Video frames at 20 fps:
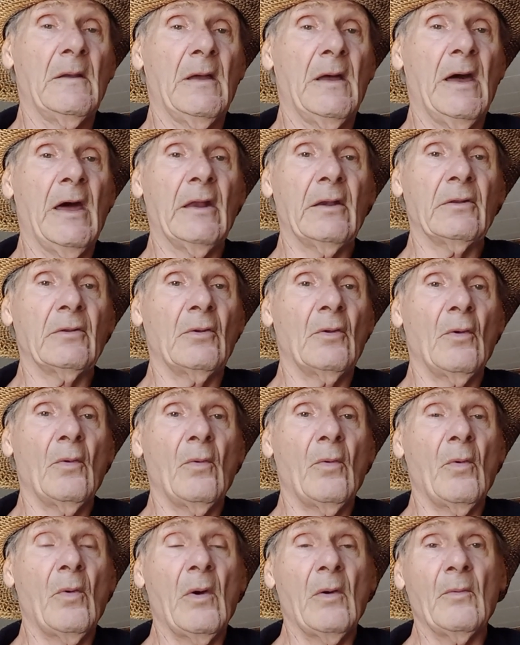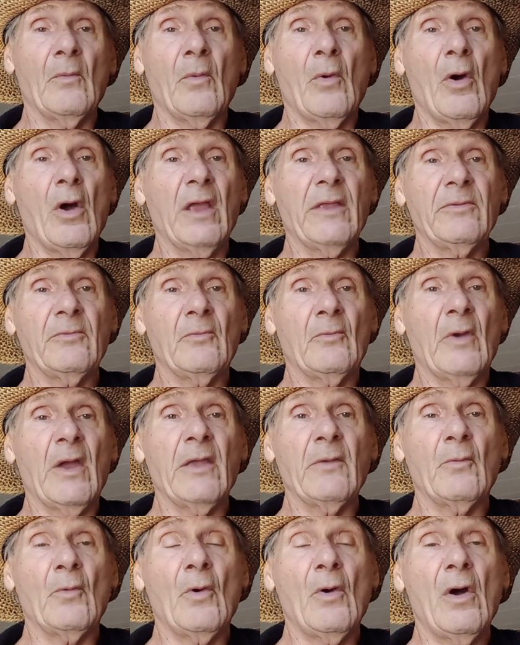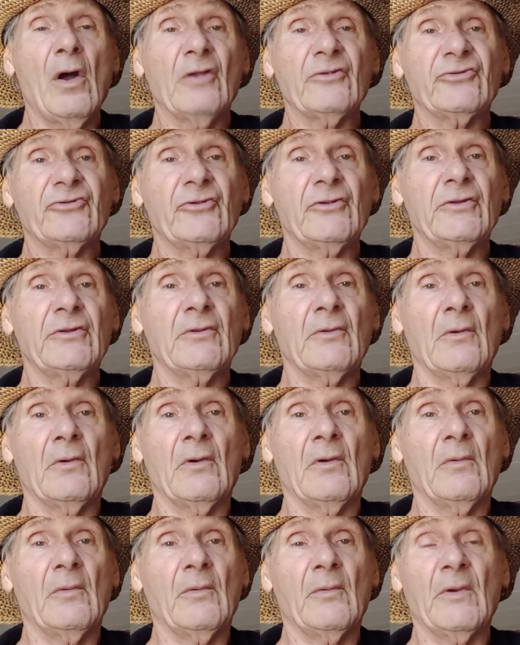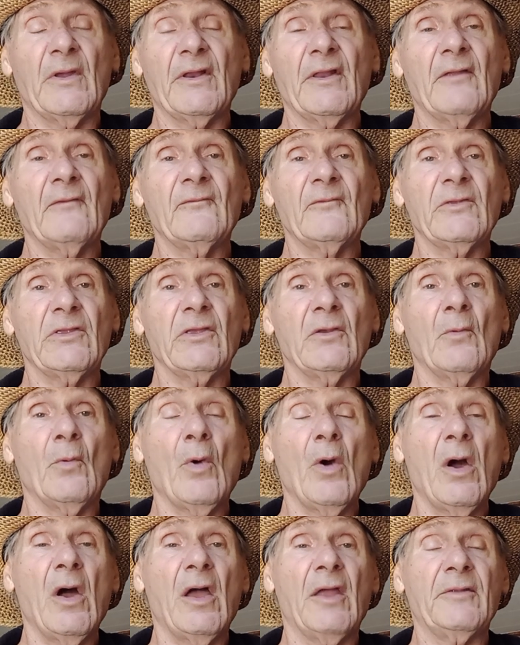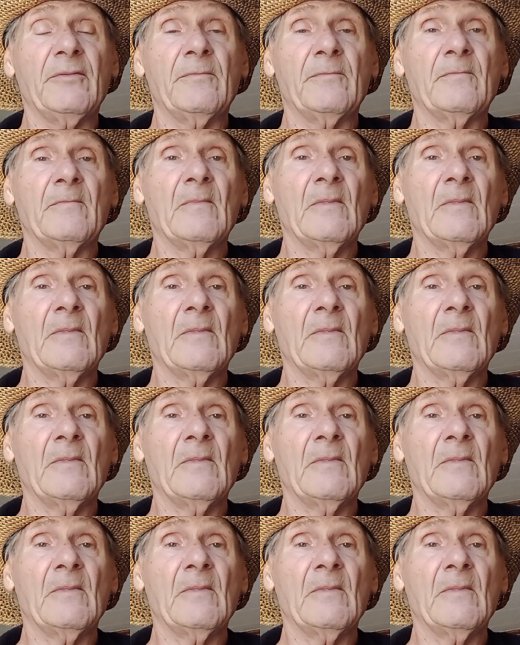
I don't know, whitewash it or whatever you want.